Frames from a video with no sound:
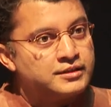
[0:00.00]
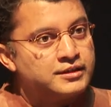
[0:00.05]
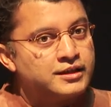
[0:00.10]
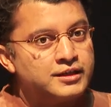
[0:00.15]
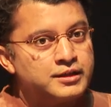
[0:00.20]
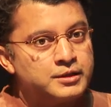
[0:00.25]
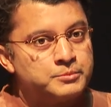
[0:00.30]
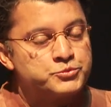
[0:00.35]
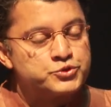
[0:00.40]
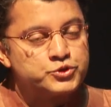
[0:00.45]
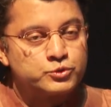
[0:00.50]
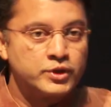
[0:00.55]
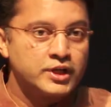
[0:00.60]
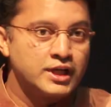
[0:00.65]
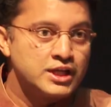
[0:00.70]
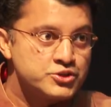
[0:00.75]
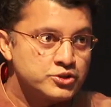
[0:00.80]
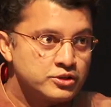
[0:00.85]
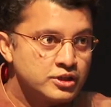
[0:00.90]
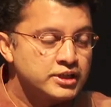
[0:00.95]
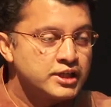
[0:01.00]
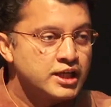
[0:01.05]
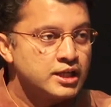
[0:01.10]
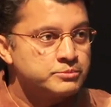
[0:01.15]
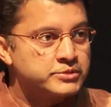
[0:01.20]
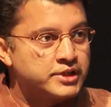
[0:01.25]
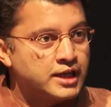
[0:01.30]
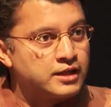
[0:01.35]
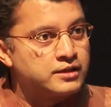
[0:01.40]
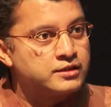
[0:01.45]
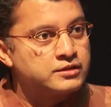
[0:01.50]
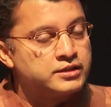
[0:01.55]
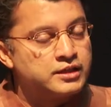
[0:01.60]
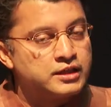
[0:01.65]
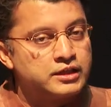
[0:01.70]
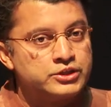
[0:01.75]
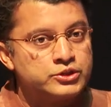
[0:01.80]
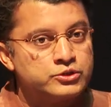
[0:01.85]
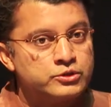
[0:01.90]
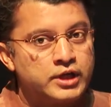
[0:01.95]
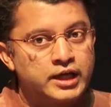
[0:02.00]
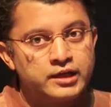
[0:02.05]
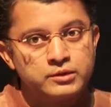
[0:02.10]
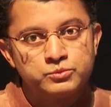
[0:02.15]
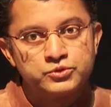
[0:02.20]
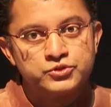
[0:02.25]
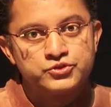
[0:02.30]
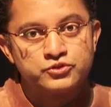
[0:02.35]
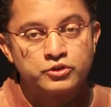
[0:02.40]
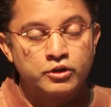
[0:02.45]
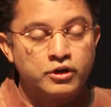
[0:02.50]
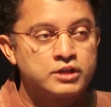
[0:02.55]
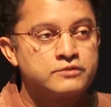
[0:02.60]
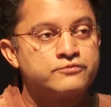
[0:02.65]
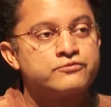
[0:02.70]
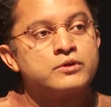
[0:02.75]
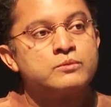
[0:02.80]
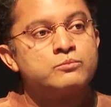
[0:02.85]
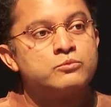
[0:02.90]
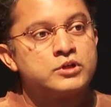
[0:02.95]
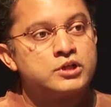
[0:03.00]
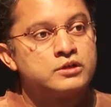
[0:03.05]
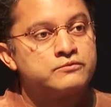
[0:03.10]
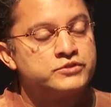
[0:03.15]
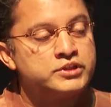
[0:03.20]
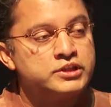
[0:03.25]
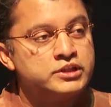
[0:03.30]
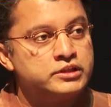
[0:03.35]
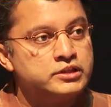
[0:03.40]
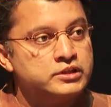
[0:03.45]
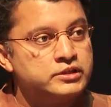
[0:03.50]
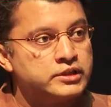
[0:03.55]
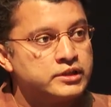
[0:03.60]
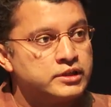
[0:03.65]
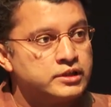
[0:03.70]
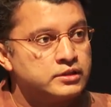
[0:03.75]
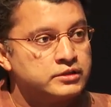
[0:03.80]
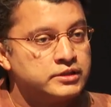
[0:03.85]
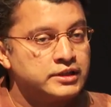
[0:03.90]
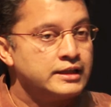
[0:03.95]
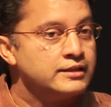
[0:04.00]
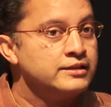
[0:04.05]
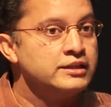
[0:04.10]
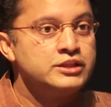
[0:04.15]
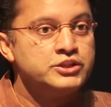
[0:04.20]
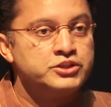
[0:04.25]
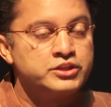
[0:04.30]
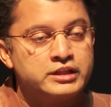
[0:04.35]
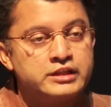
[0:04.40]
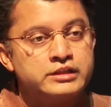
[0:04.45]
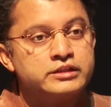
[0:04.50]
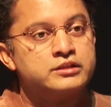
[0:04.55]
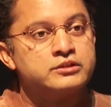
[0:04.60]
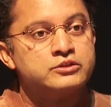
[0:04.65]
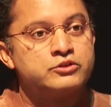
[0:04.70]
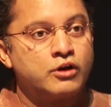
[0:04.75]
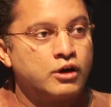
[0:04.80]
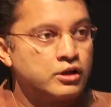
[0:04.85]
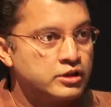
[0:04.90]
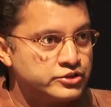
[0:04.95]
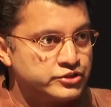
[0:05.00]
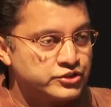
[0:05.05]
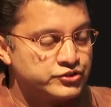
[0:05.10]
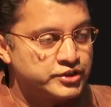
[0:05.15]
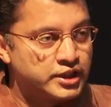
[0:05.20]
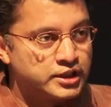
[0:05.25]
So when I joined IIM Calcutta, you know, I was not from one of the elite Indian colleges.